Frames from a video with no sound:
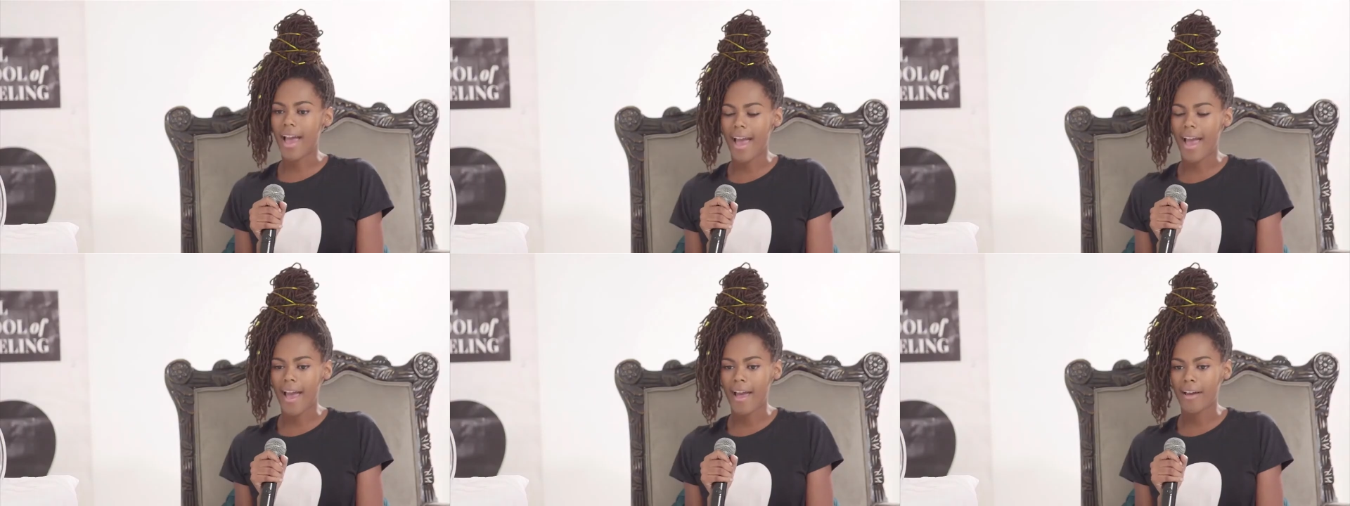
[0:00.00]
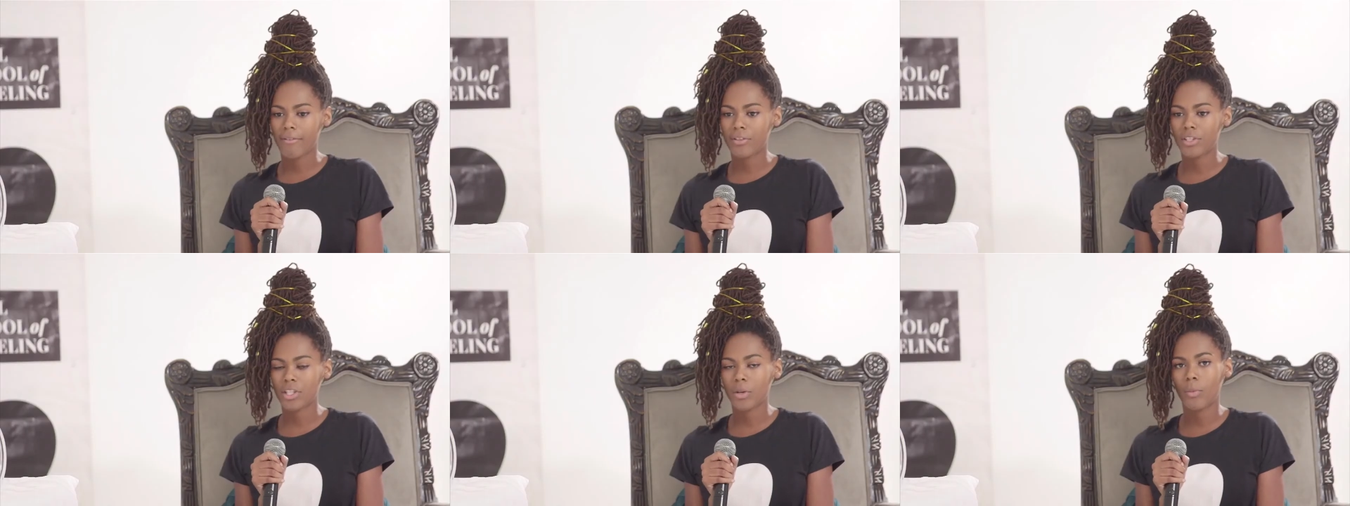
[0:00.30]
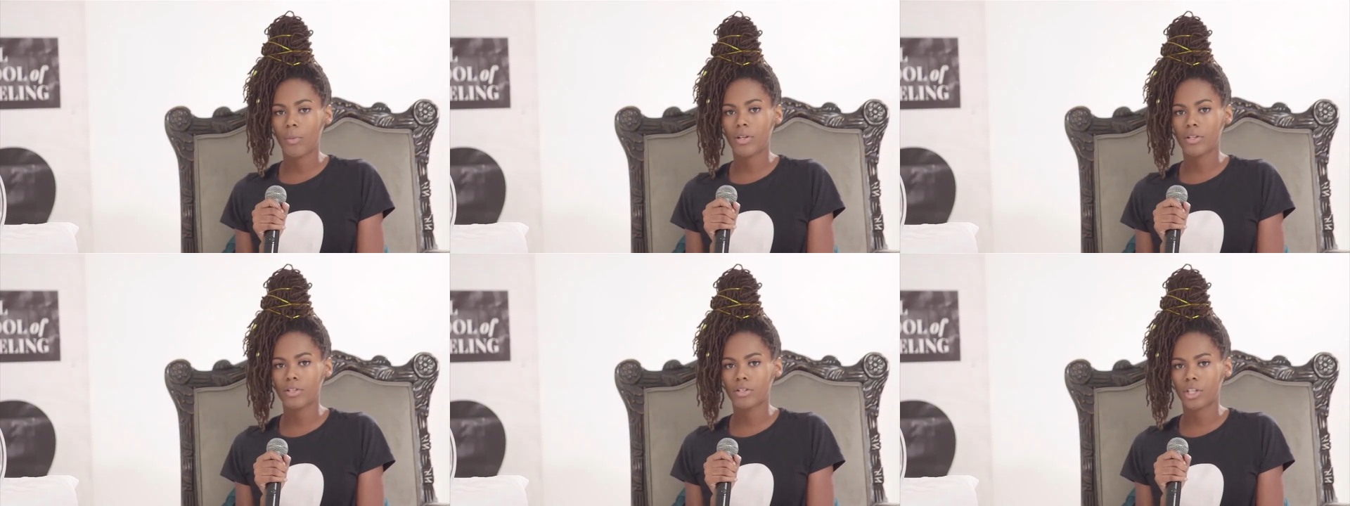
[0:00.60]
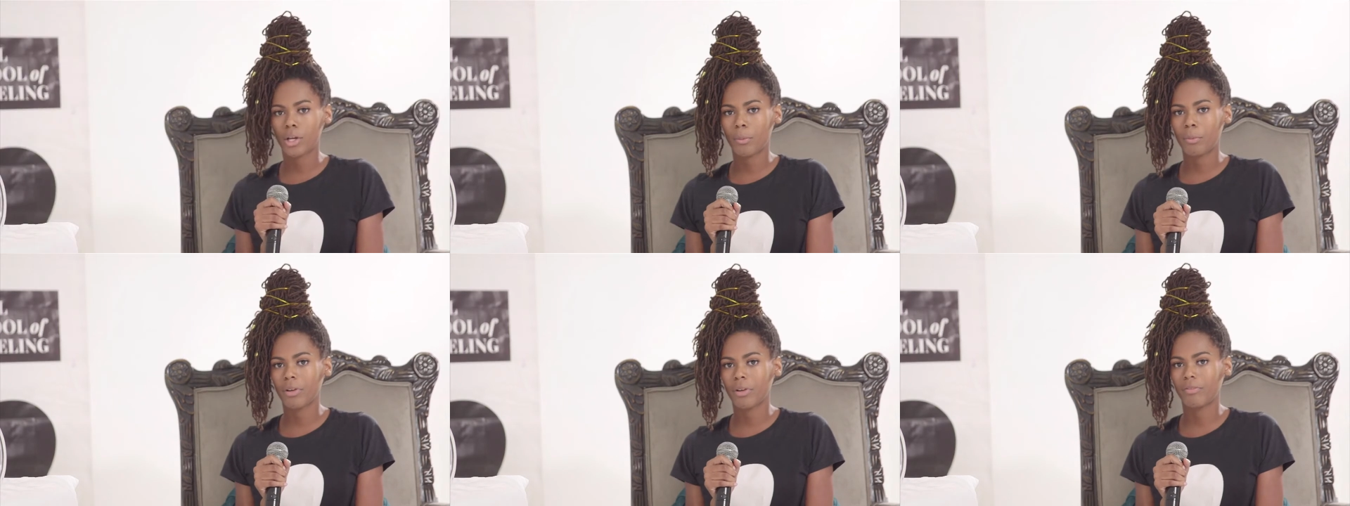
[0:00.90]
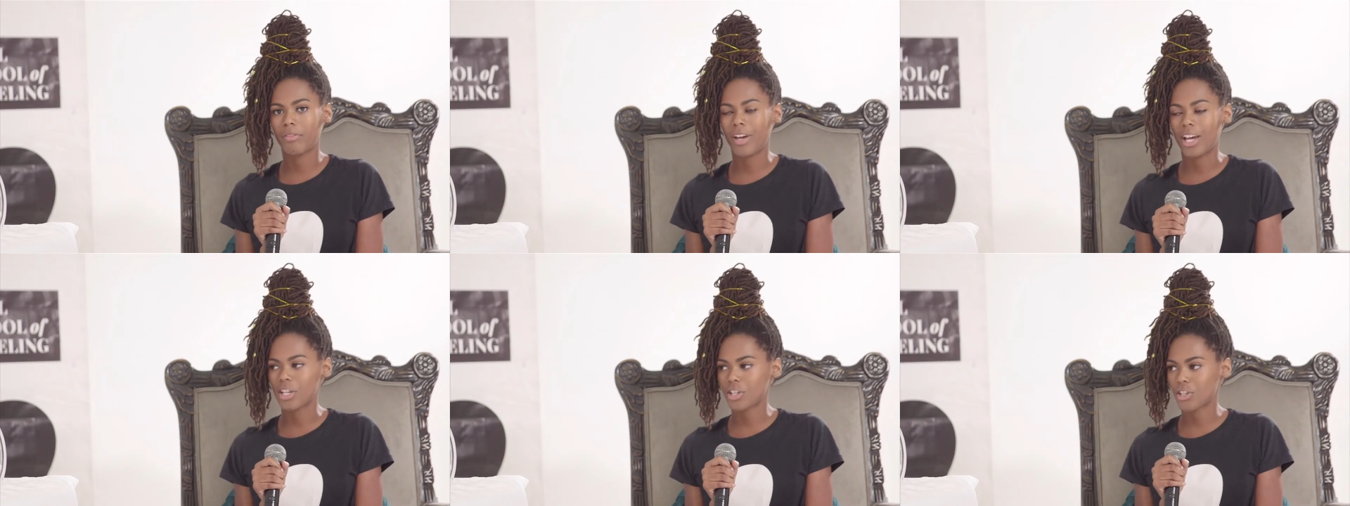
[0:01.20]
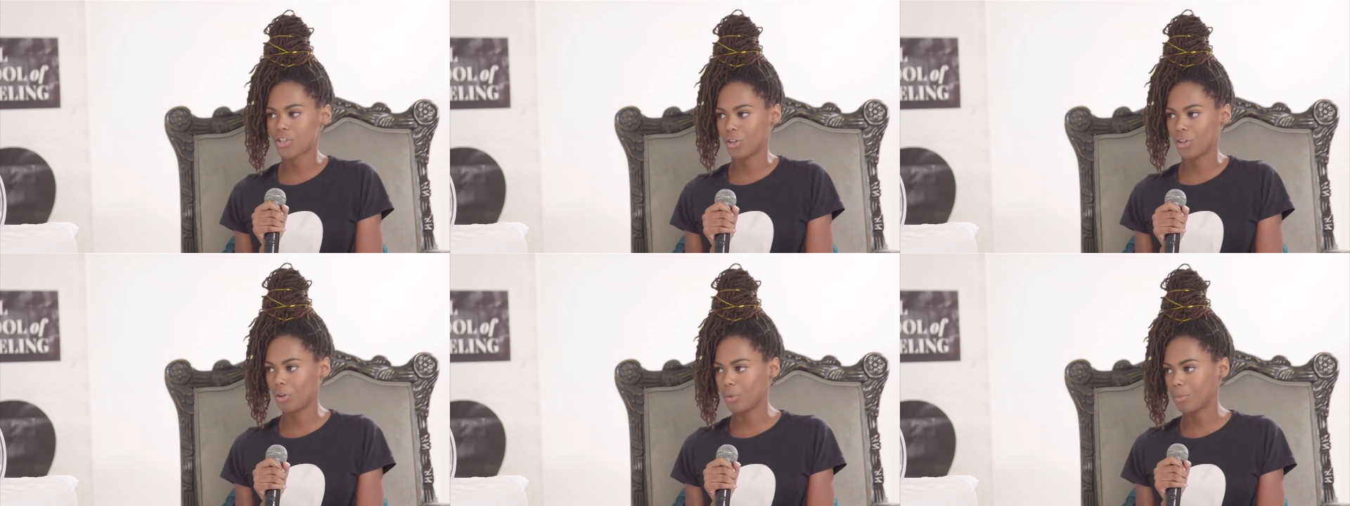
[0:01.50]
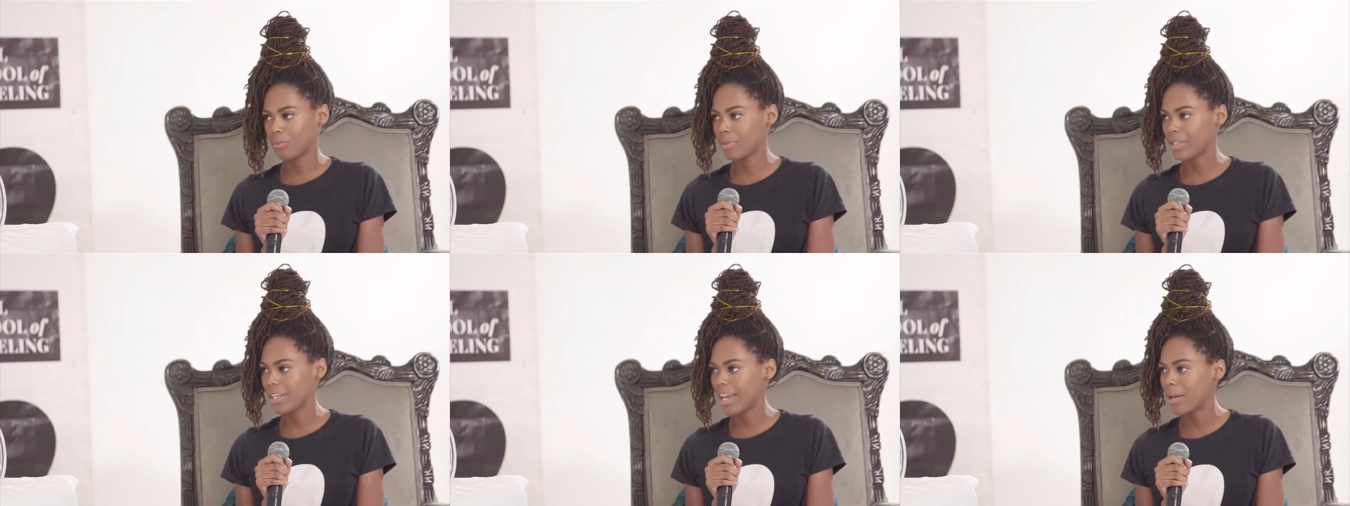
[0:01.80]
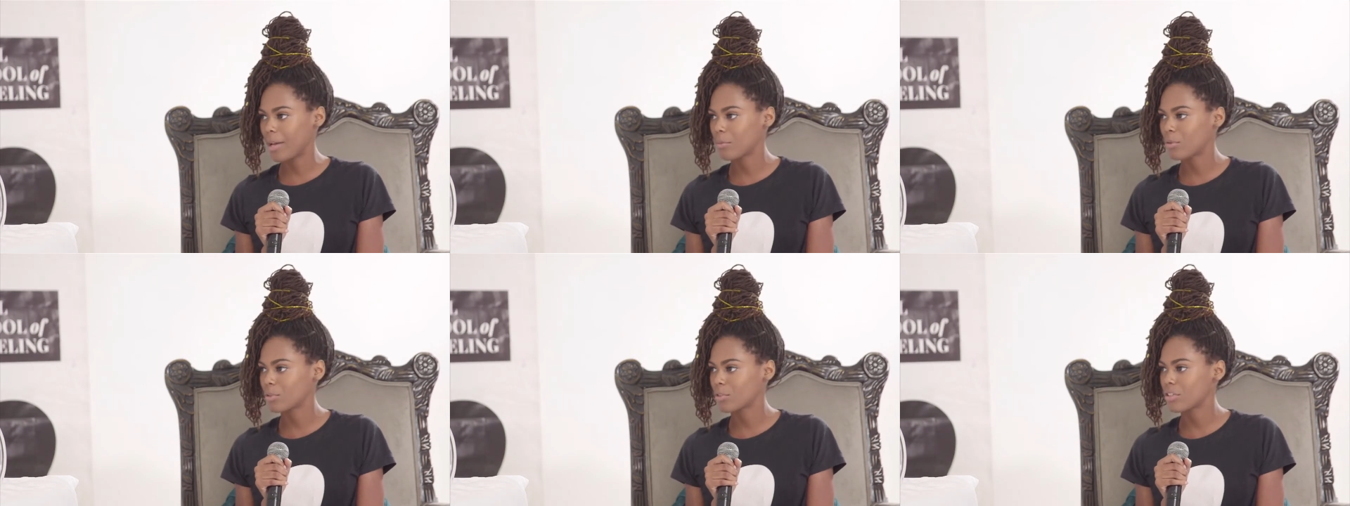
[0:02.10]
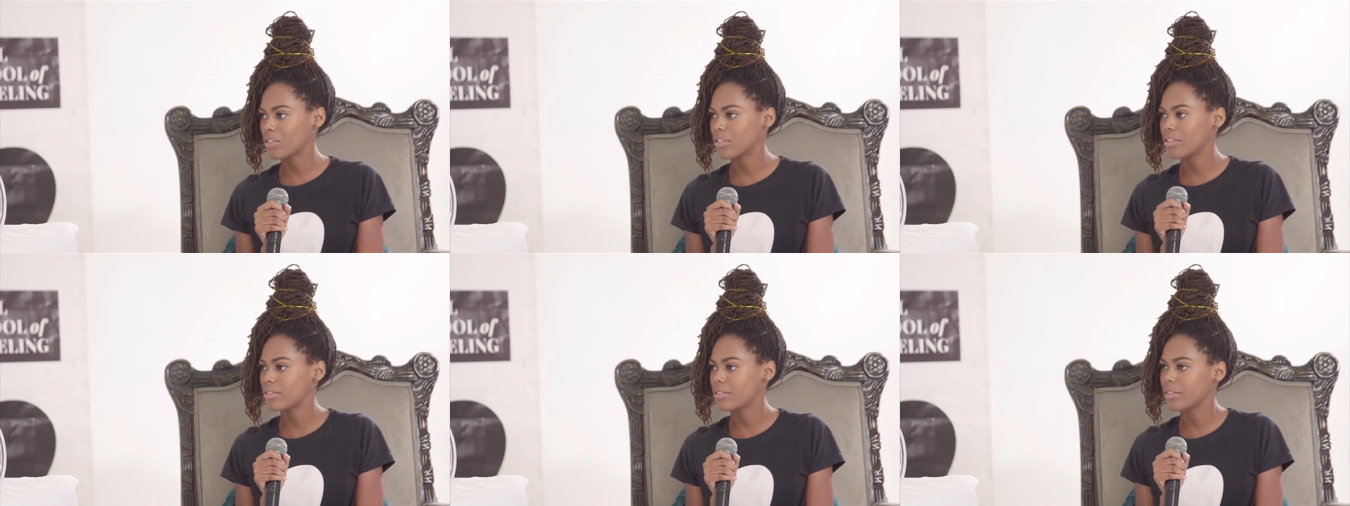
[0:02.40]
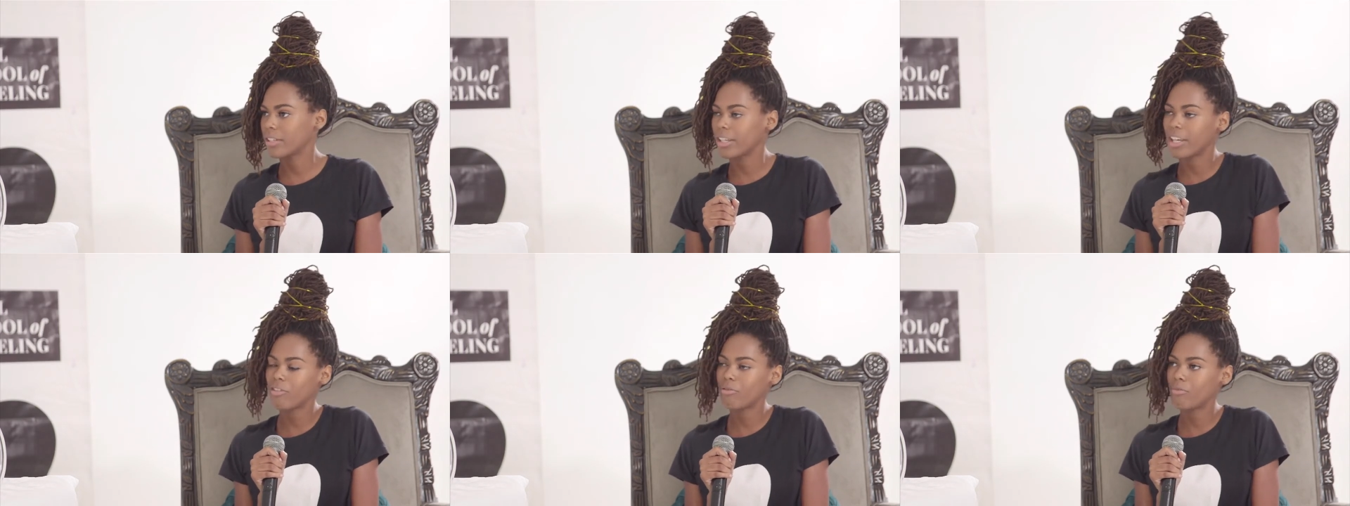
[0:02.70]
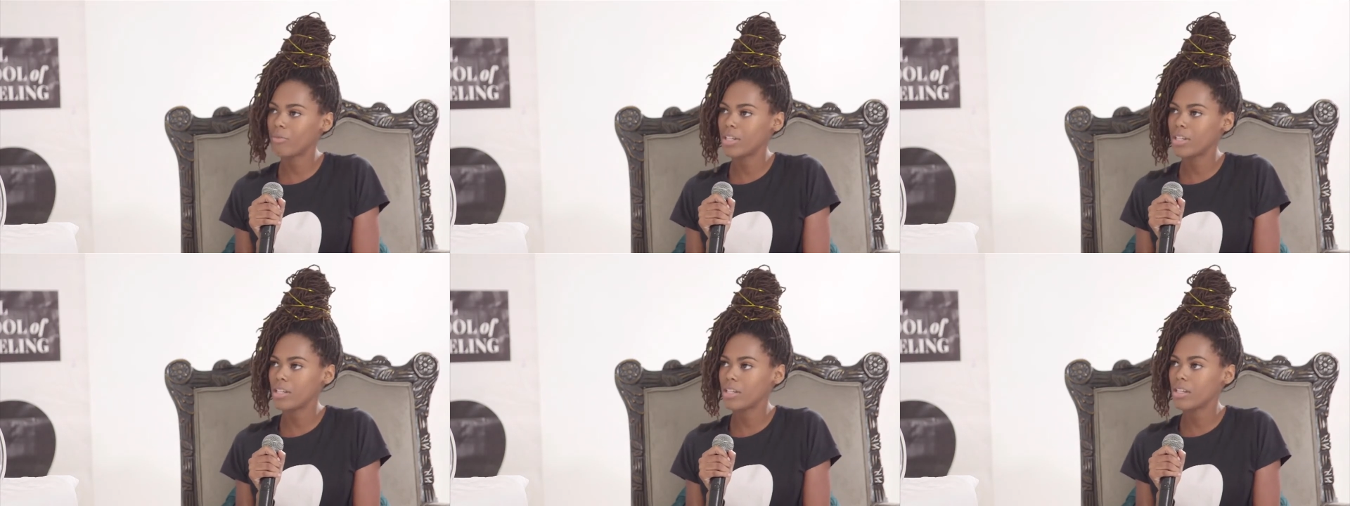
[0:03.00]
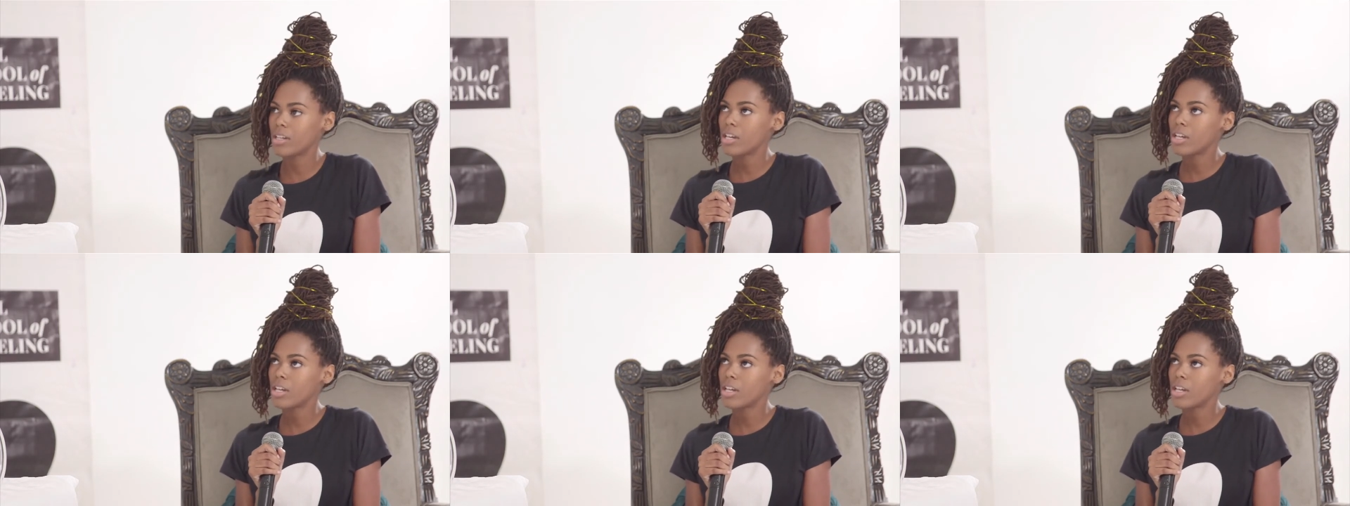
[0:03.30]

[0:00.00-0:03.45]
have someone so professional be able to give me